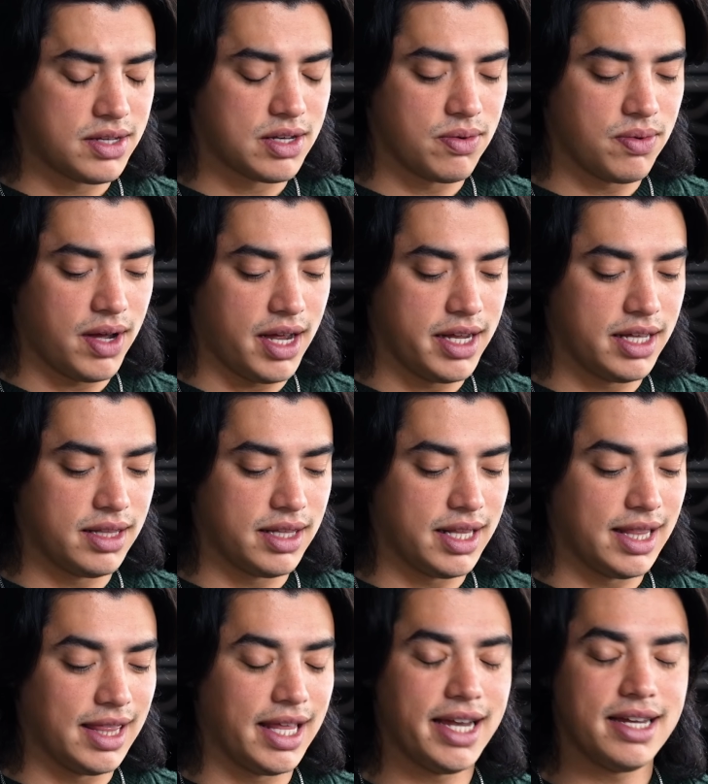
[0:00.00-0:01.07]
So in
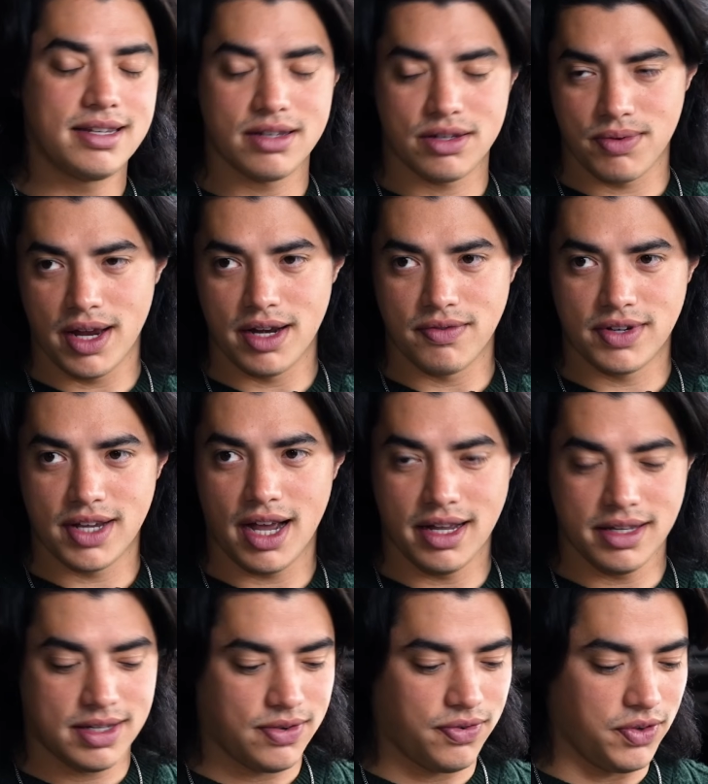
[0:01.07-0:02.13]
the latest round of
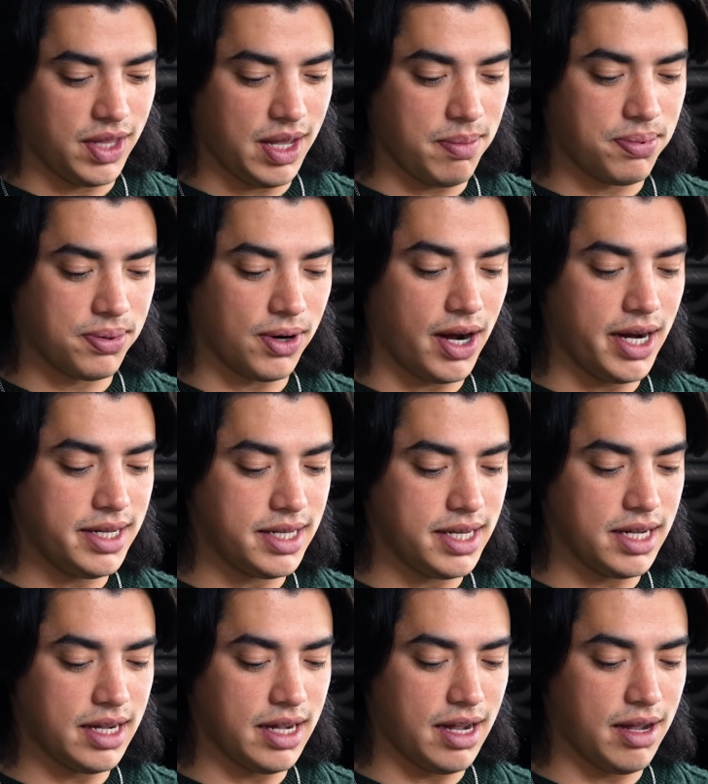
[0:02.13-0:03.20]
cuts for their
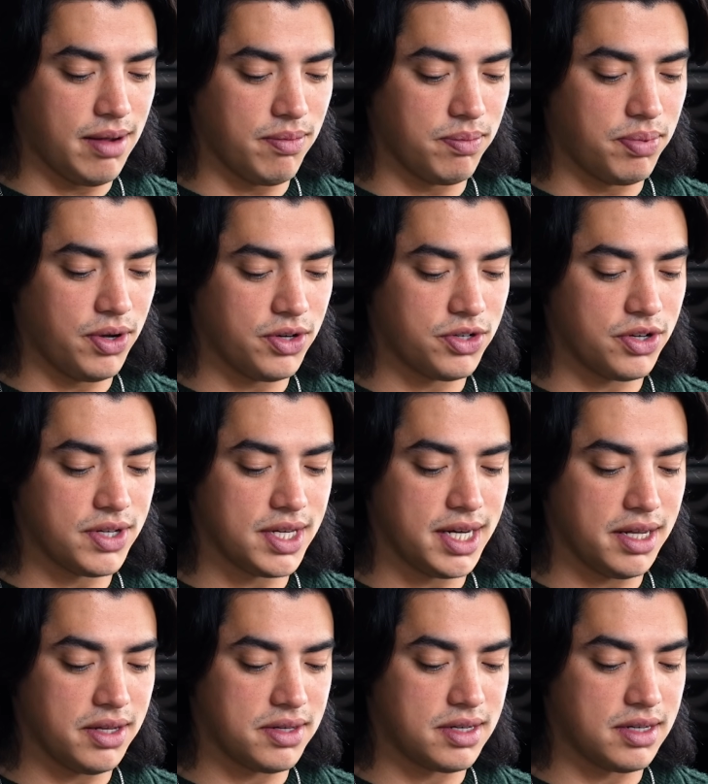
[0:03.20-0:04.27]
pricing, Peugeot's
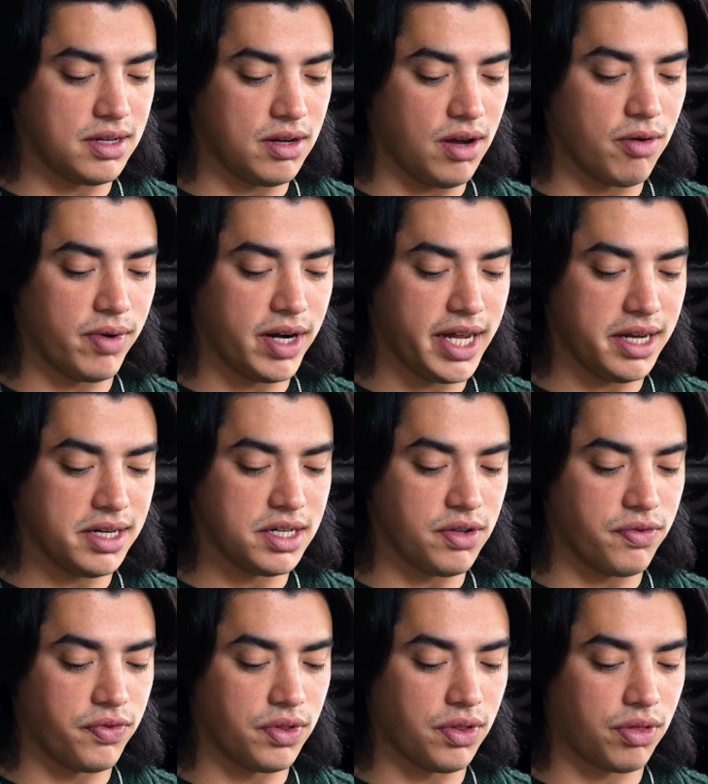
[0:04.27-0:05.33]
announced a run-out deal
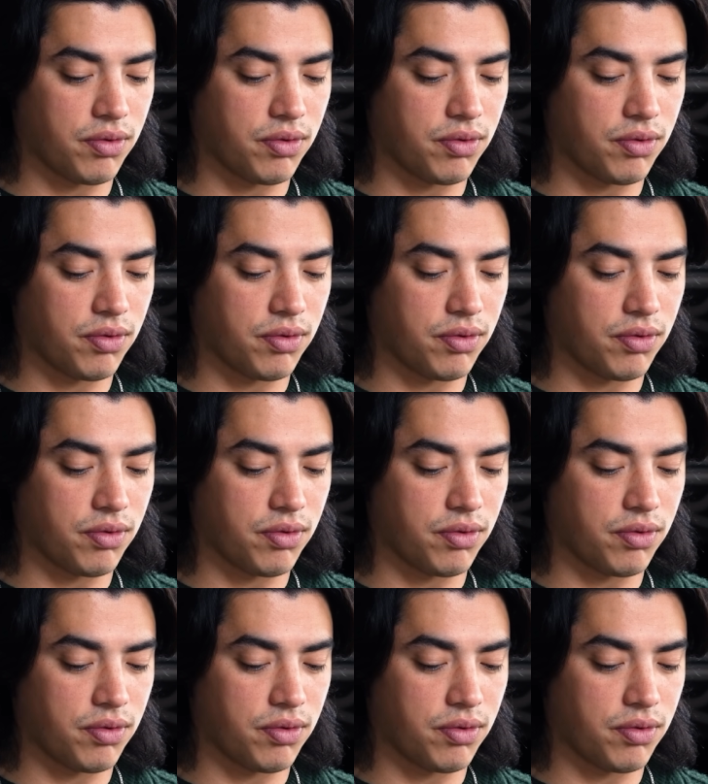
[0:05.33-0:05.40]
for the